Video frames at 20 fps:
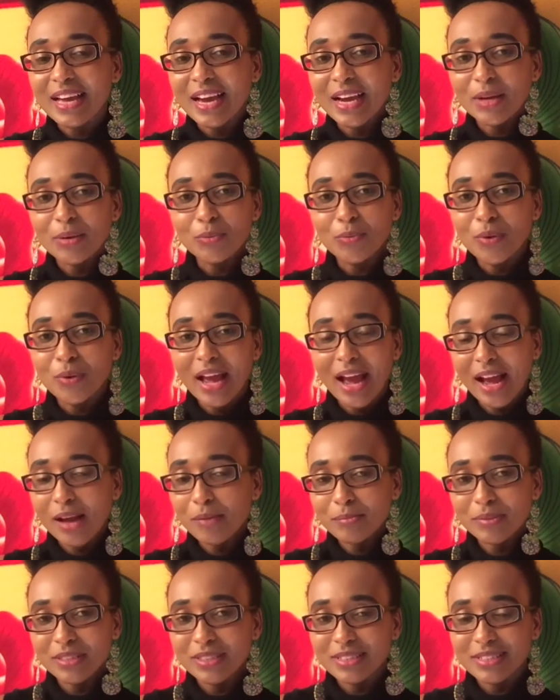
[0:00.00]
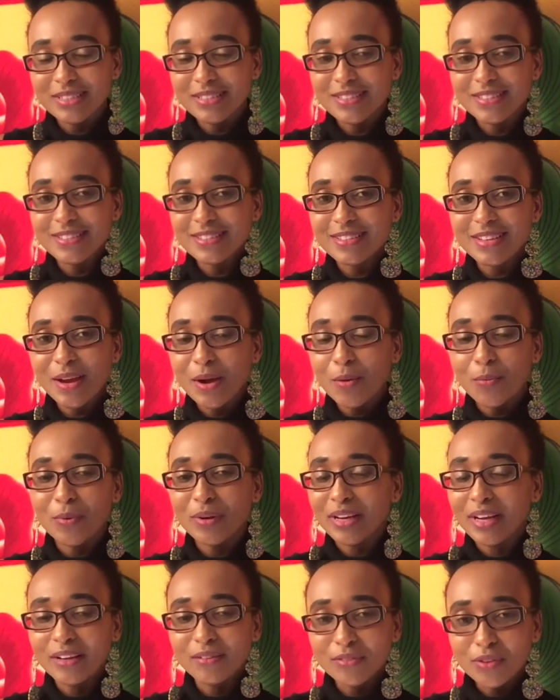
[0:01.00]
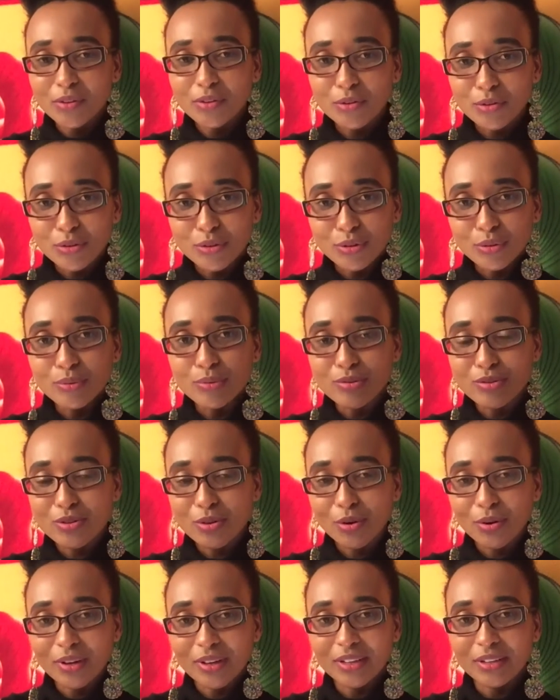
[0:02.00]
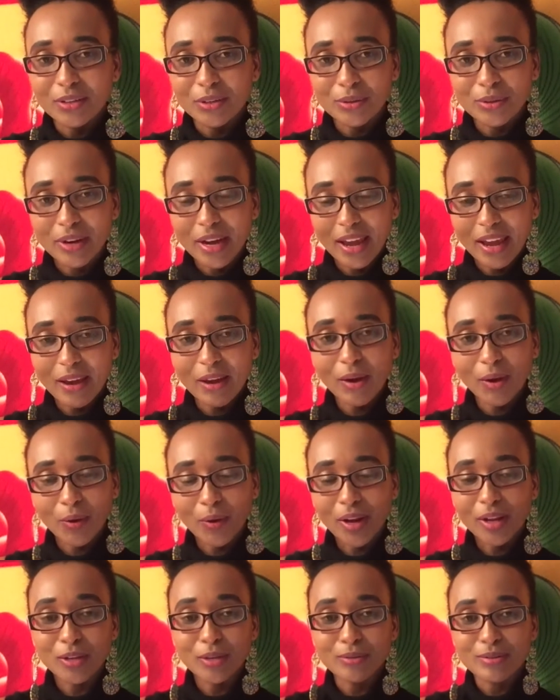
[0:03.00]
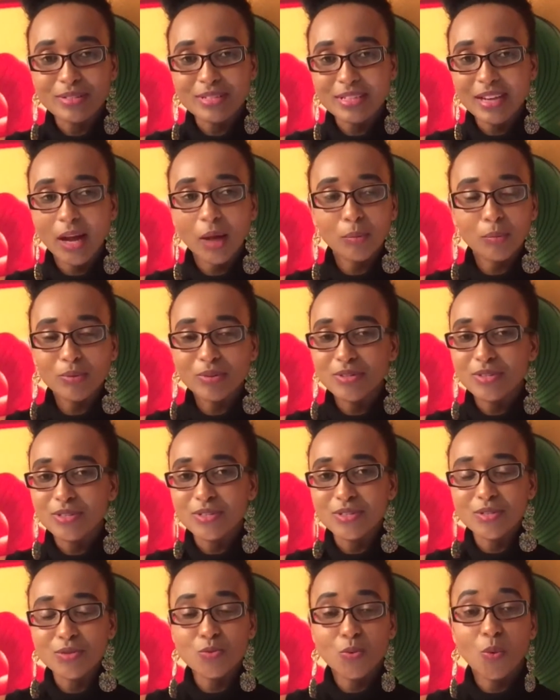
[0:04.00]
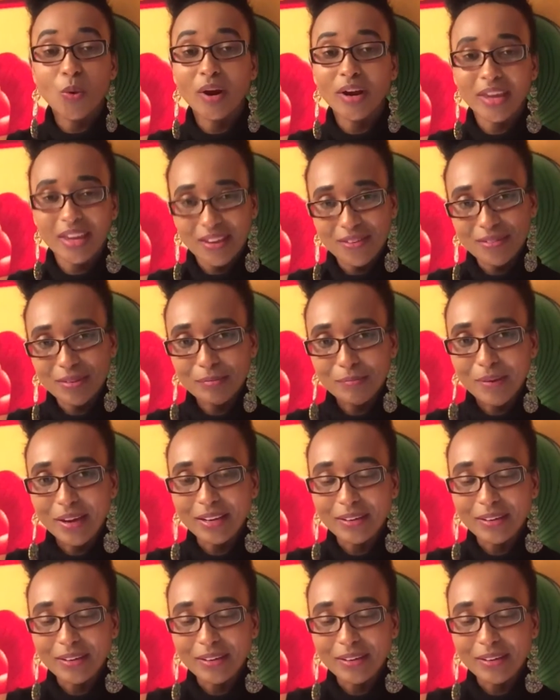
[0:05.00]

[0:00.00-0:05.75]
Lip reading: that would happen is whatever you use on your hair and your scalp would just work even